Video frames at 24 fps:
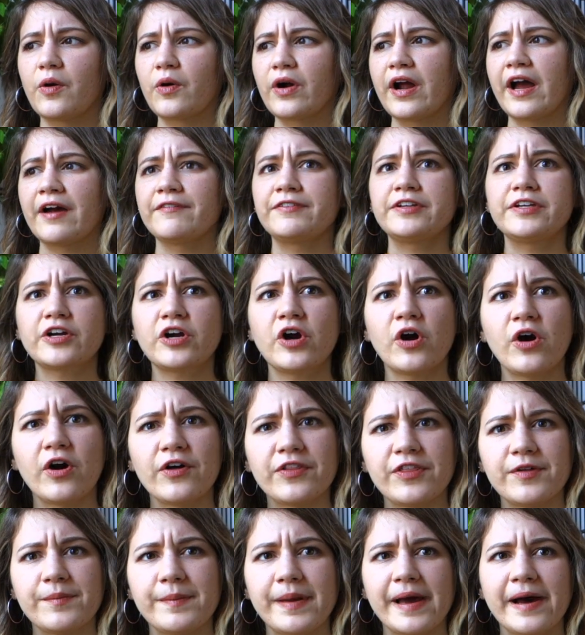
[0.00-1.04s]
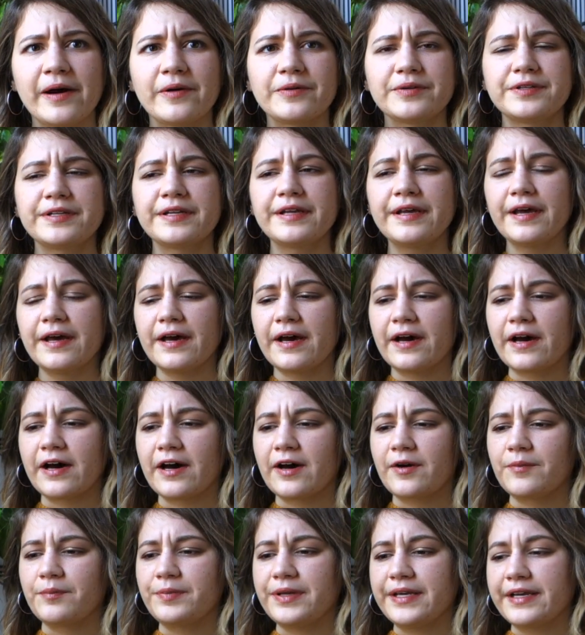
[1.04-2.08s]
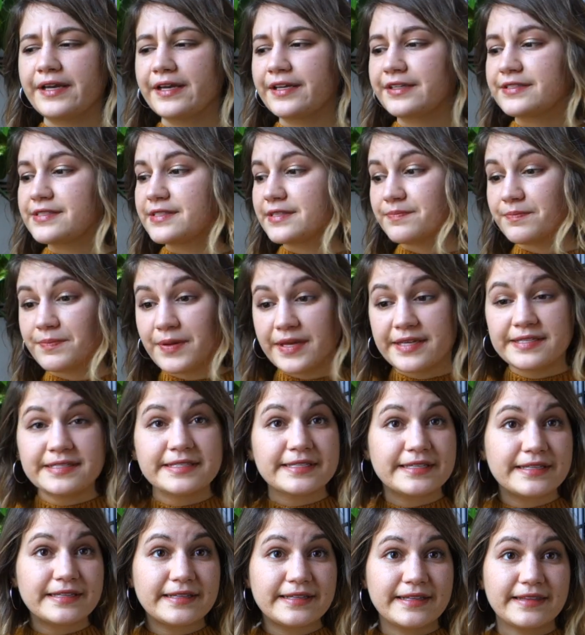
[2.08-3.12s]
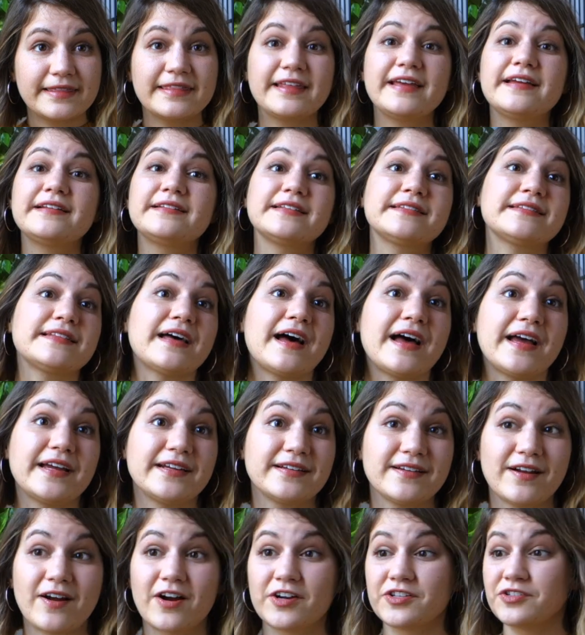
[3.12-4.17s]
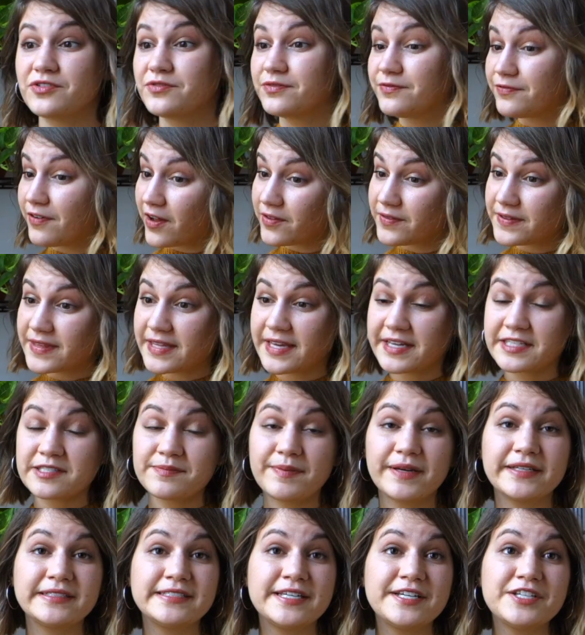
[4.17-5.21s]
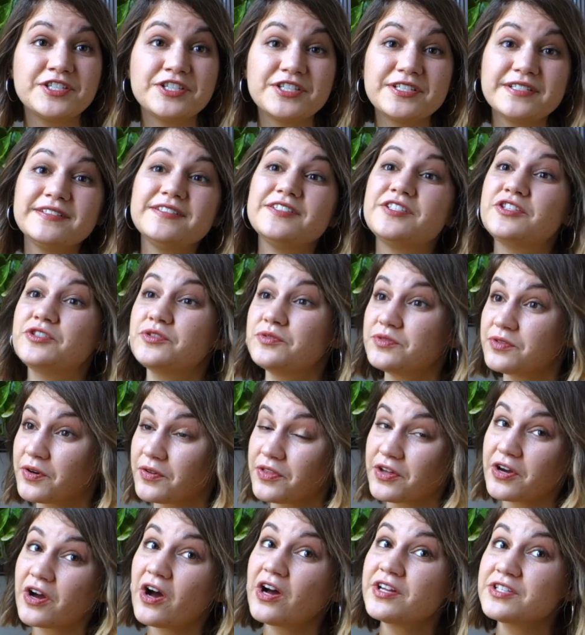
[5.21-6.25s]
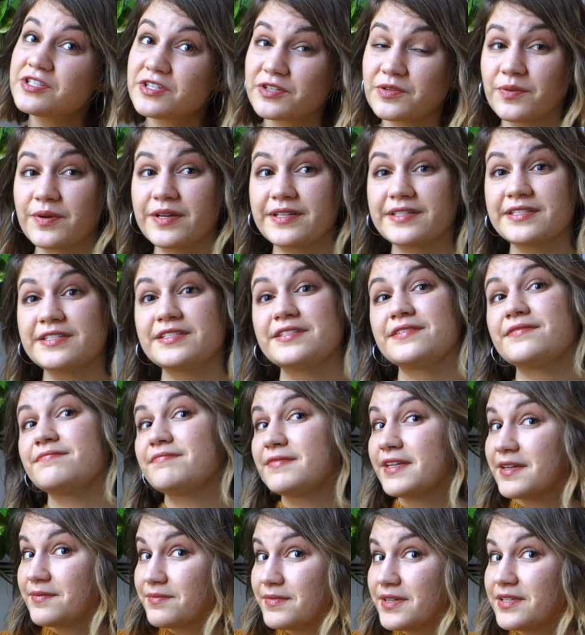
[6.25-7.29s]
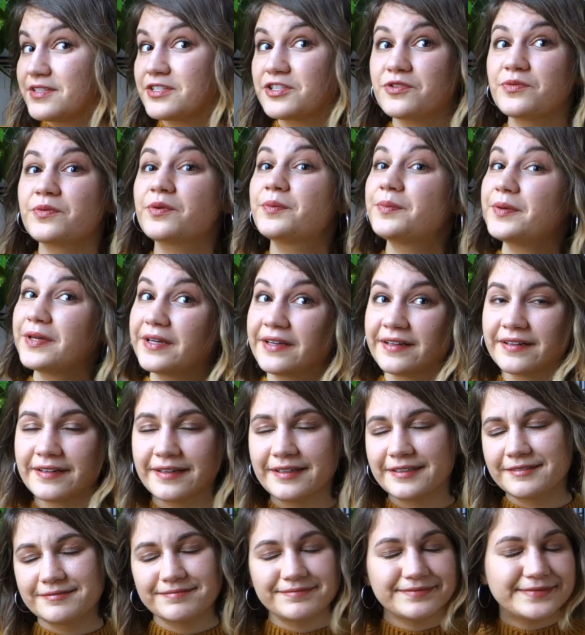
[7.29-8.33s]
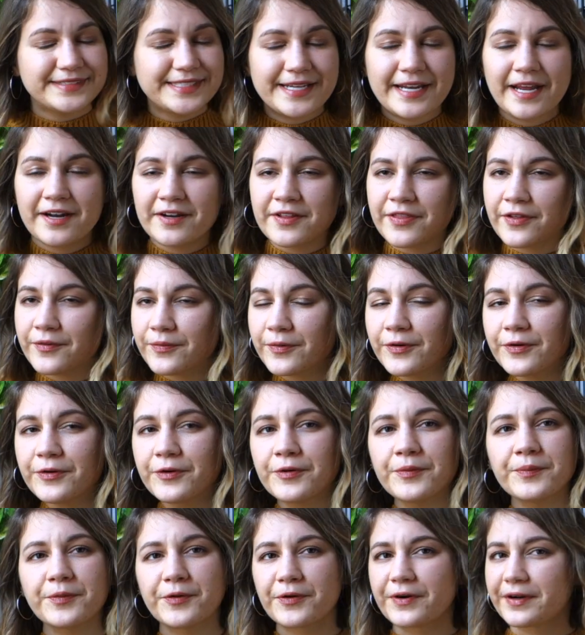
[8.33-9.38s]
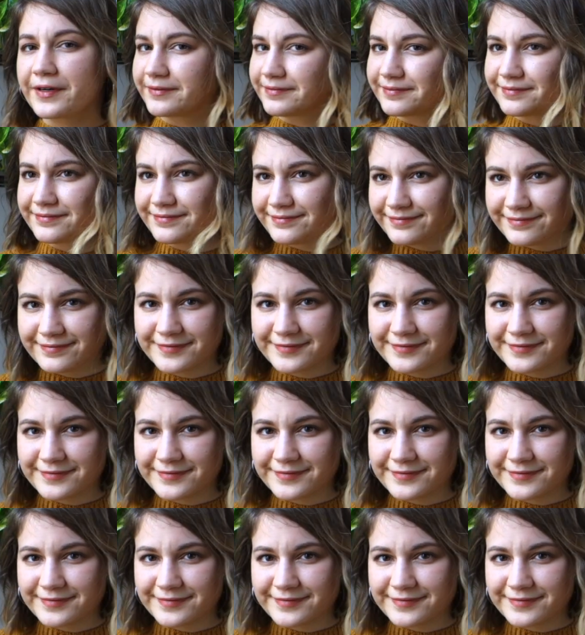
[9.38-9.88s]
or having to call them out, because basically they decide, are you following the expectation? You know the consequence. It means you will be sent out of the room, or